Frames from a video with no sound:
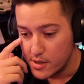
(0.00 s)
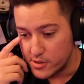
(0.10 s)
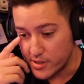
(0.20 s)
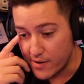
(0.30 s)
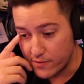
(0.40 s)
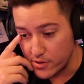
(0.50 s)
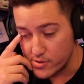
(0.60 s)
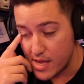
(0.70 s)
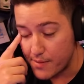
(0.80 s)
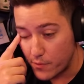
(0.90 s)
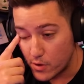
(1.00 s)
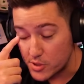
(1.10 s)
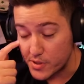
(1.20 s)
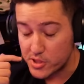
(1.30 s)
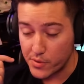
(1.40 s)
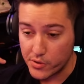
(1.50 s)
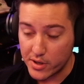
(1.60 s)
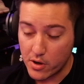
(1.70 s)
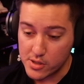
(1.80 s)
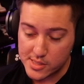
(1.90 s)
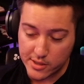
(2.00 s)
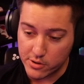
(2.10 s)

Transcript: so definitely use that more especially when you get heartseeker